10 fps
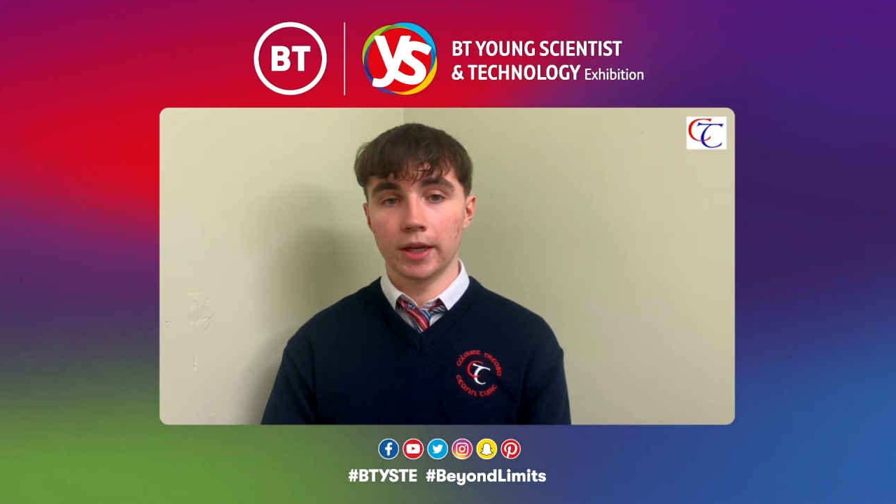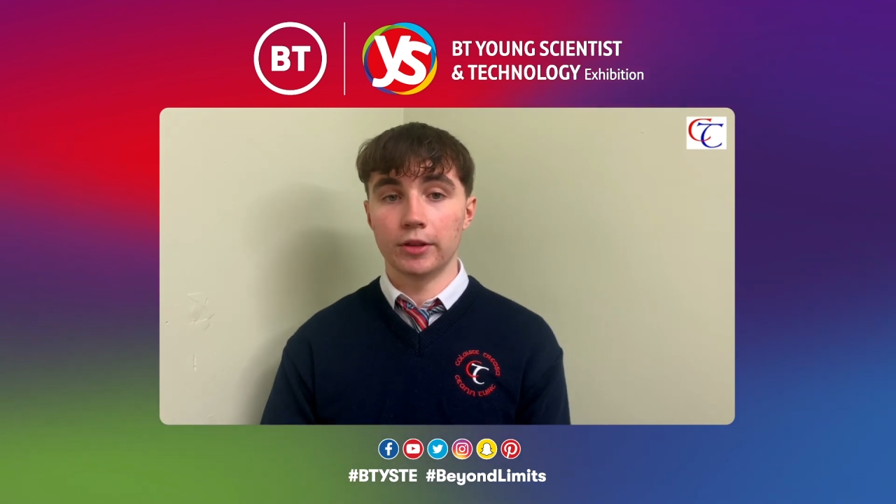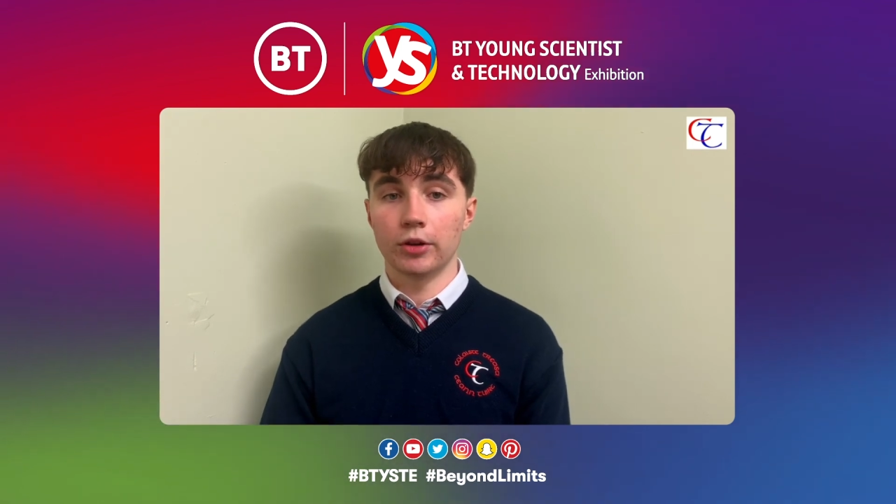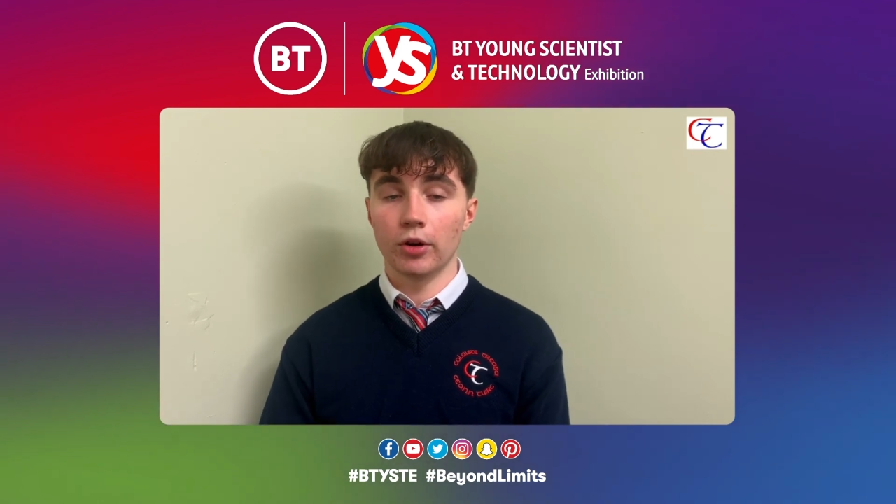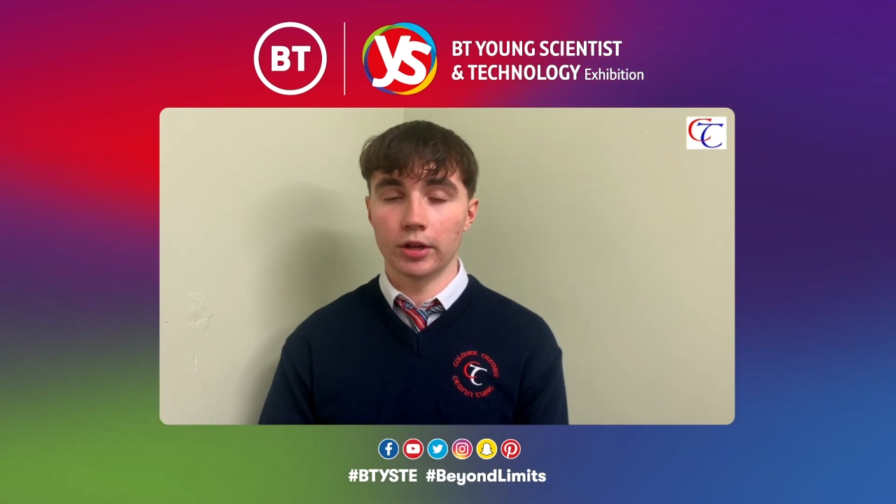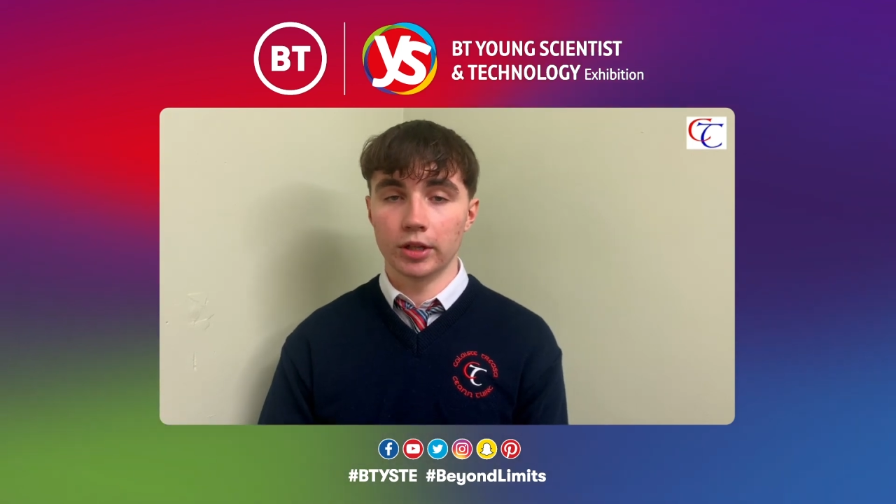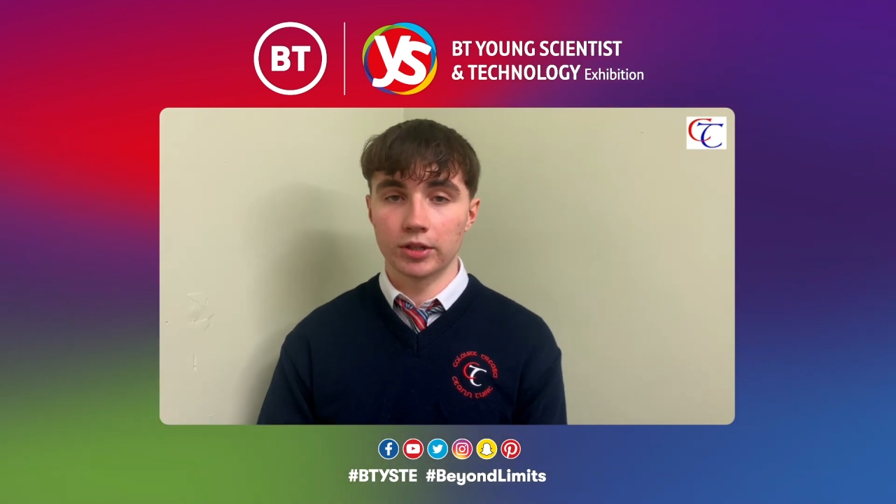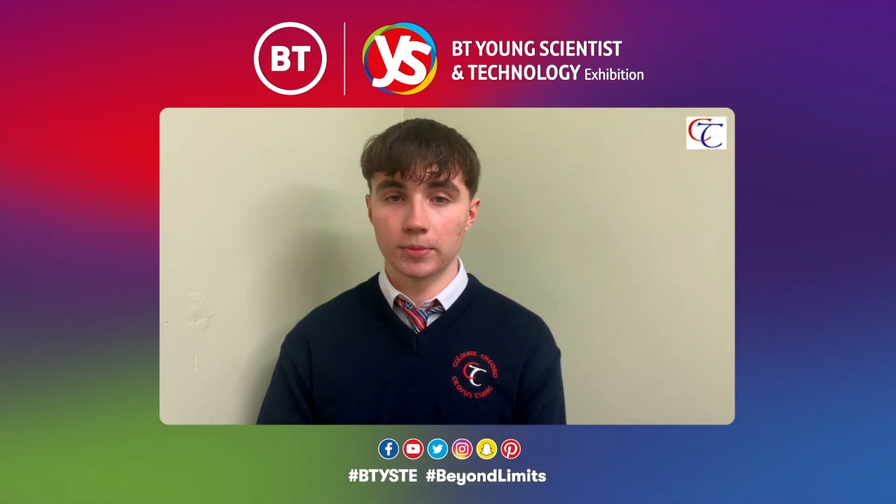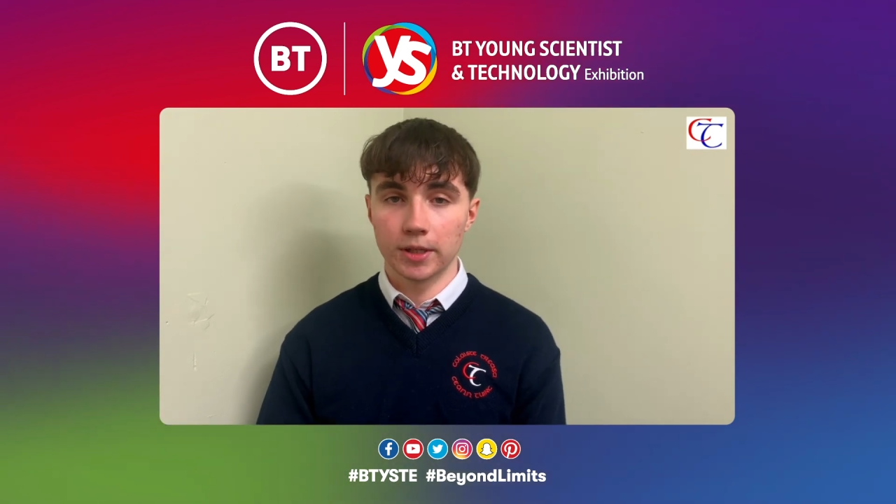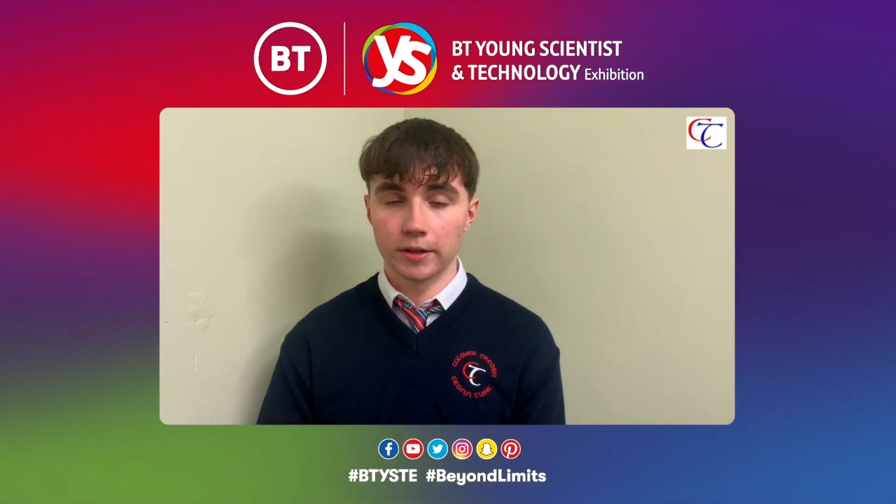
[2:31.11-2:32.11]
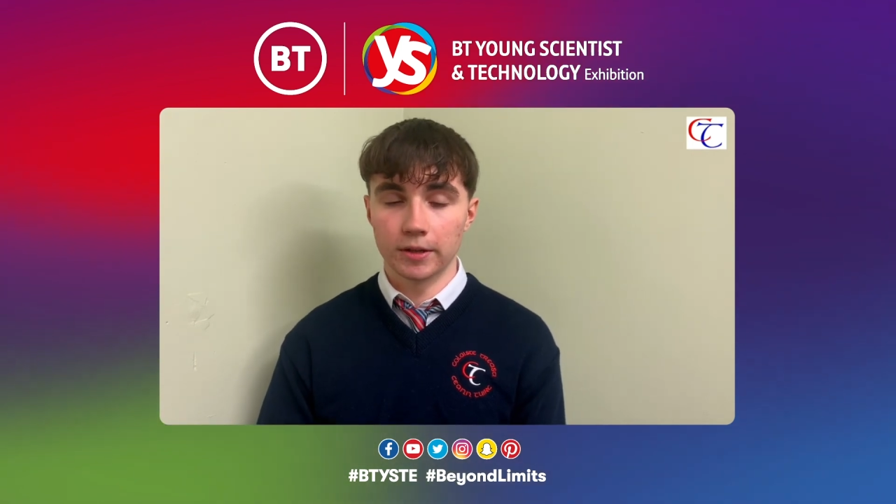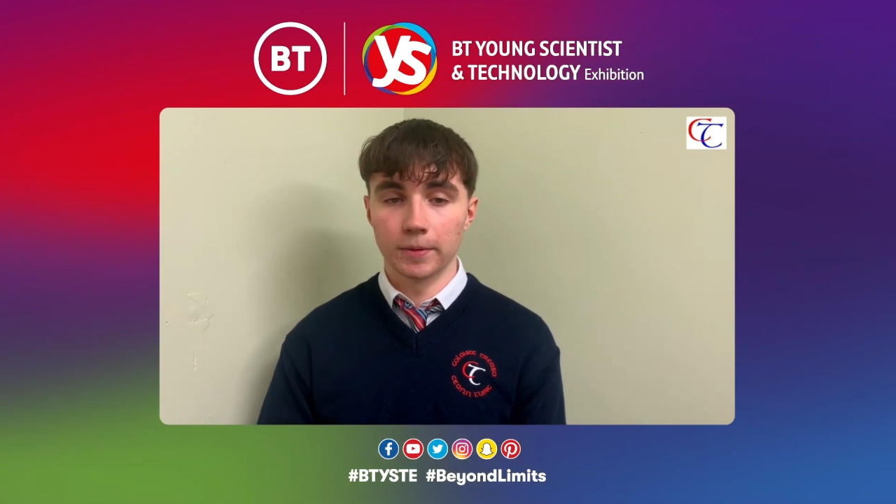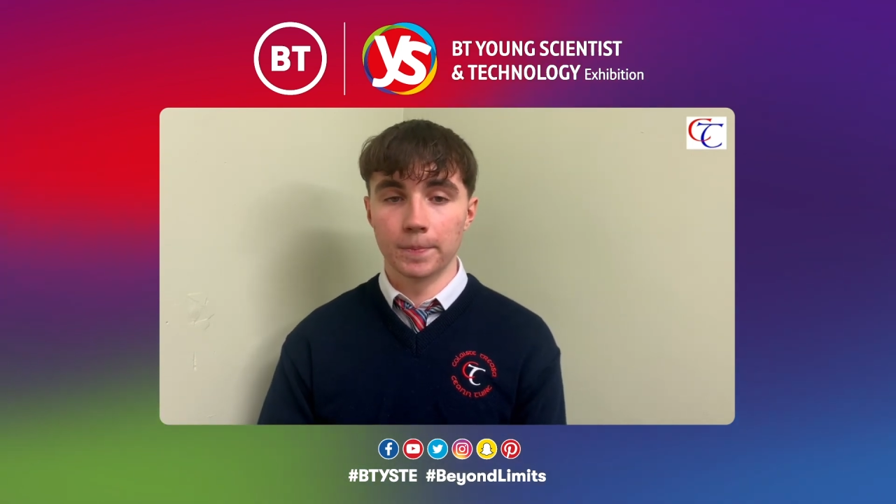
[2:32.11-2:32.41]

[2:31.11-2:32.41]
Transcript: and the organisms in it.